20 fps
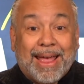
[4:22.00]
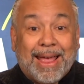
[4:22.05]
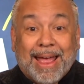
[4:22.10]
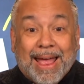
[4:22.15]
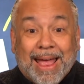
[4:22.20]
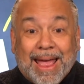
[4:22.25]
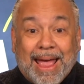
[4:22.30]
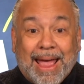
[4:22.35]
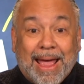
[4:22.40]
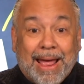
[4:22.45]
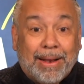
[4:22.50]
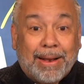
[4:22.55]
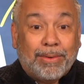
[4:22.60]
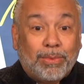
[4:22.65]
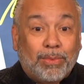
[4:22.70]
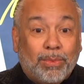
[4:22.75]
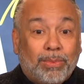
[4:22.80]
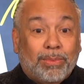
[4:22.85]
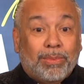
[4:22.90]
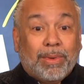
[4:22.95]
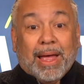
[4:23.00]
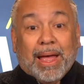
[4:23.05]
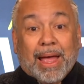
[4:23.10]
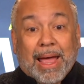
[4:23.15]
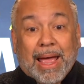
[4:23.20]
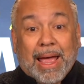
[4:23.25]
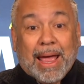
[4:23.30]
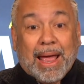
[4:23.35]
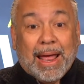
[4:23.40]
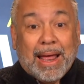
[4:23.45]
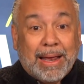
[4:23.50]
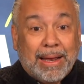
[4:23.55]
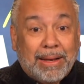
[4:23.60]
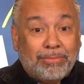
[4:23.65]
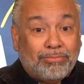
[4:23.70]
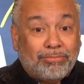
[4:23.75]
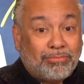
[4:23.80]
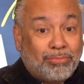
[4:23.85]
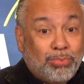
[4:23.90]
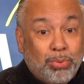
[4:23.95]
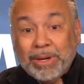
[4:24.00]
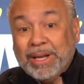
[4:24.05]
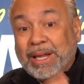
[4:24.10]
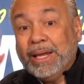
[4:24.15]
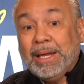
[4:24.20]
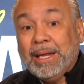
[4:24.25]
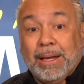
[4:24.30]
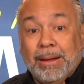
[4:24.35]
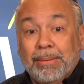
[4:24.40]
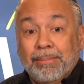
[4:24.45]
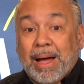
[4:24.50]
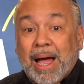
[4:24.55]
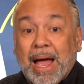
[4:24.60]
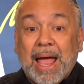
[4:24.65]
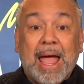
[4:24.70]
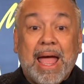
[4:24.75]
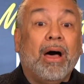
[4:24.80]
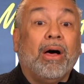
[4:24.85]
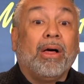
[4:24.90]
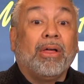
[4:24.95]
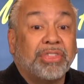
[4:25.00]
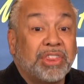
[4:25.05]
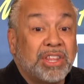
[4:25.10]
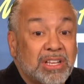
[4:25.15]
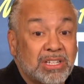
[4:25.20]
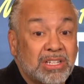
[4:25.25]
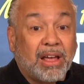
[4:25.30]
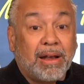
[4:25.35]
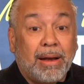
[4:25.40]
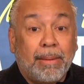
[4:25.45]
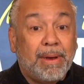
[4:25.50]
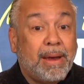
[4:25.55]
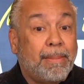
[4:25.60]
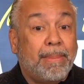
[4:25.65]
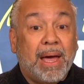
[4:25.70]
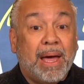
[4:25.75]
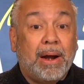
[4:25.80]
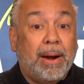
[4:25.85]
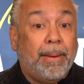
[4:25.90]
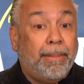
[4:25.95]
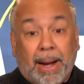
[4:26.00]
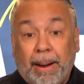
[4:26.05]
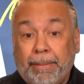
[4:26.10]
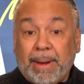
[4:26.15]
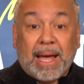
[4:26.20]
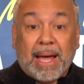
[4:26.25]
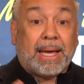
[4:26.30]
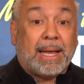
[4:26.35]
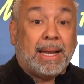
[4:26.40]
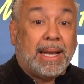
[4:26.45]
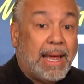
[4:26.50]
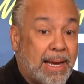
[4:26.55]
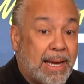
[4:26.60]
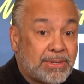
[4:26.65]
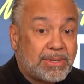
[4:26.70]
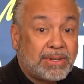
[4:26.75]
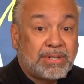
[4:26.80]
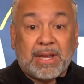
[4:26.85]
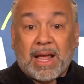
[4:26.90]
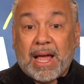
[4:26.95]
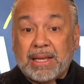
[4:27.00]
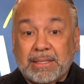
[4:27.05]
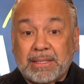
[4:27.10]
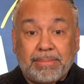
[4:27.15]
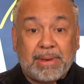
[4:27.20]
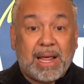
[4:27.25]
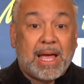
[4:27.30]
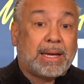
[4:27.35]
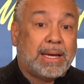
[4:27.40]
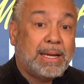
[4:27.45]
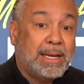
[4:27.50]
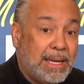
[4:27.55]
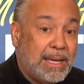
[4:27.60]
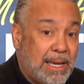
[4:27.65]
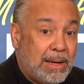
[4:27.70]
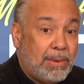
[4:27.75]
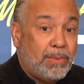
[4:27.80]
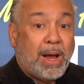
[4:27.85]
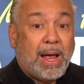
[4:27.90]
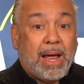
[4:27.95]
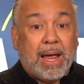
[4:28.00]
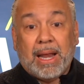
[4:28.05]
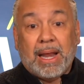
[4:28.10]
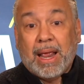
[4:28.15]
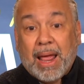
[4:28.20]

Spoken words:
and boing, my health is going to be better, but I'm not going to exercise. I'm not going to eat right.